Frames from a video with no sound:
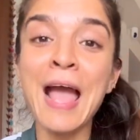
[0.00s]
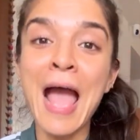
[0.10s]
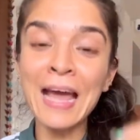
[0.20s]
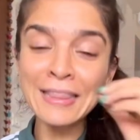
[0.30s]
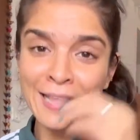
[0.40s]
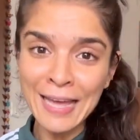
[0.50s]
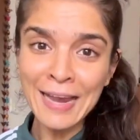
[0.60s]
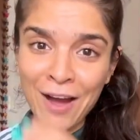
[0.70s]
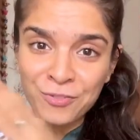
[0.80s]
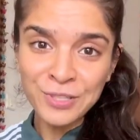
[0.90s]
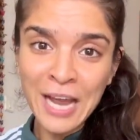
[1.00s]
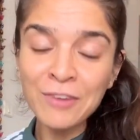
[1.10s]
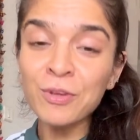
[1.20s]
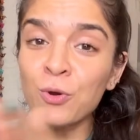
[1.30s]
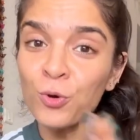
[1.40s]
And then after that
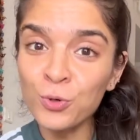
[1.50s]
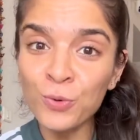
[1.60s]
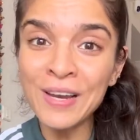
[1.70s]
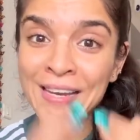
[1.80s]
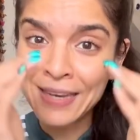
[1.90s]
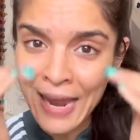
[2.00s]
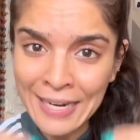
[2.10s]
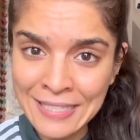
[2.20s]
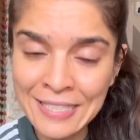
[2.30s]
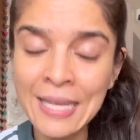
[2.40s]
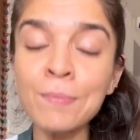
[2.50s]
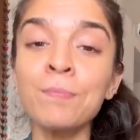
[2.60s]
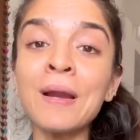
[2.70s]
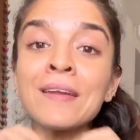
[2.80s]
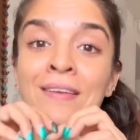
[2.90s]
we go to a light sleep
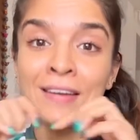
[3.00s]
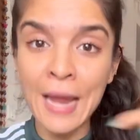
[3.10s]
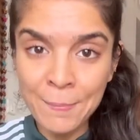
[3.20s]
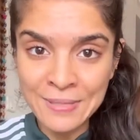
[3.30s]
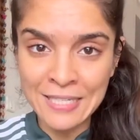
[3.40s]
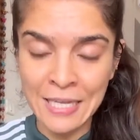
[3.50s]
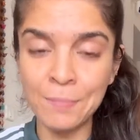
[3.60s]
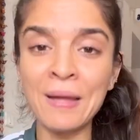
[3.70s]
but REM sleep.